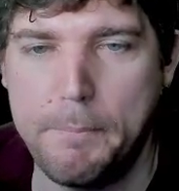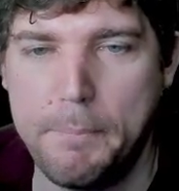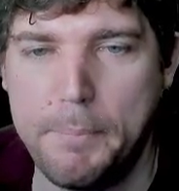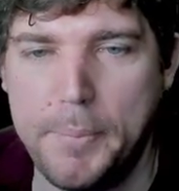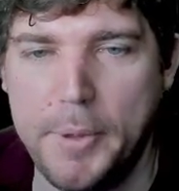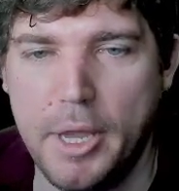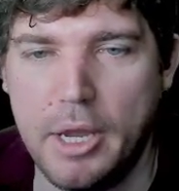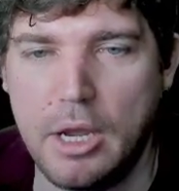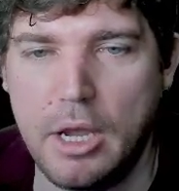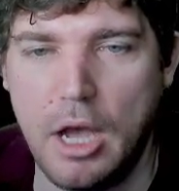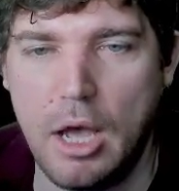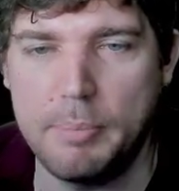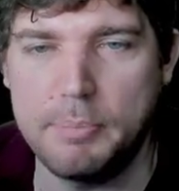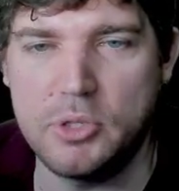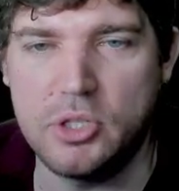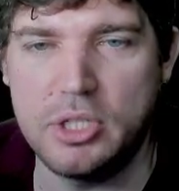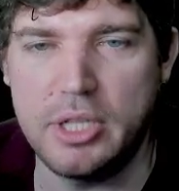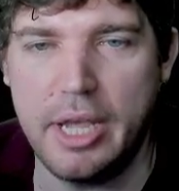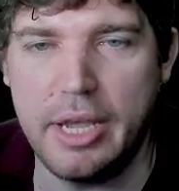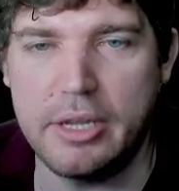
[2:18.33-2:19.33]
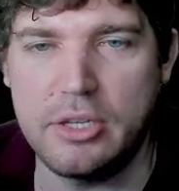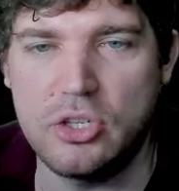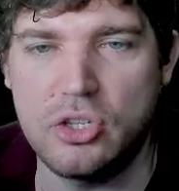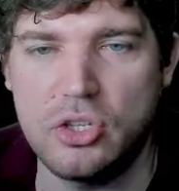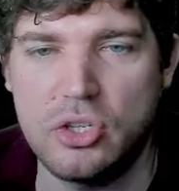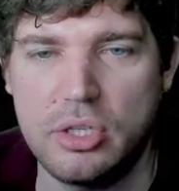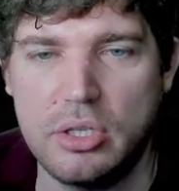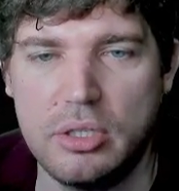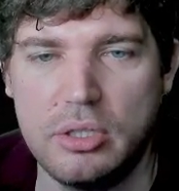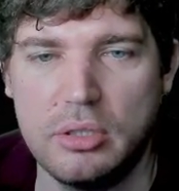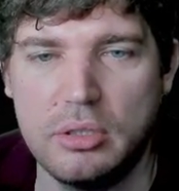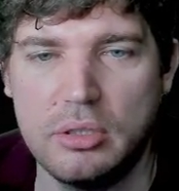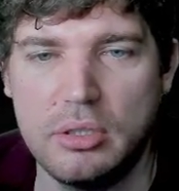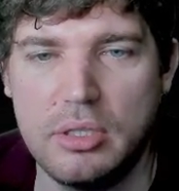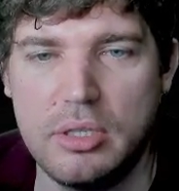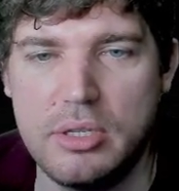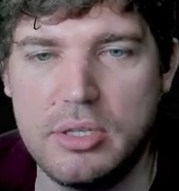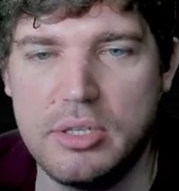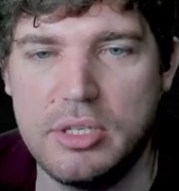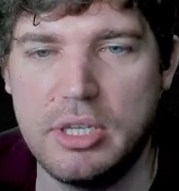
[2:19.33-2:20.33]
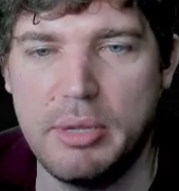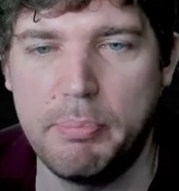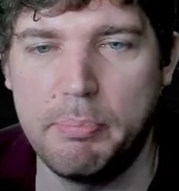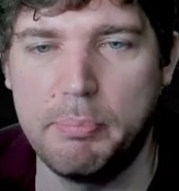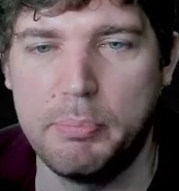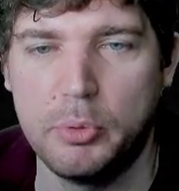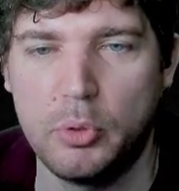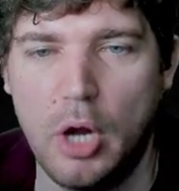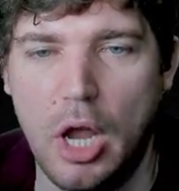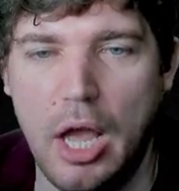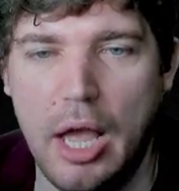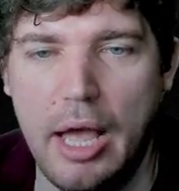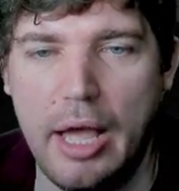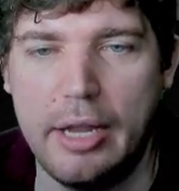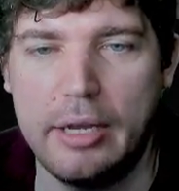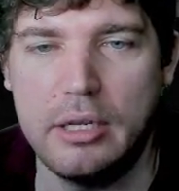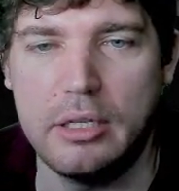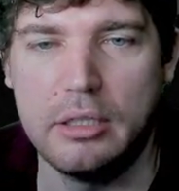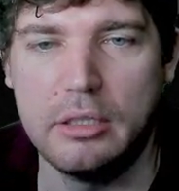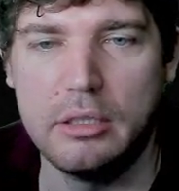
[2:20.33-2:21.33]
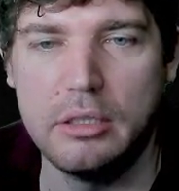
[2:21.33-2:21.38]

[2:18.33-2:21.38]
Pick up sticks, Zebron,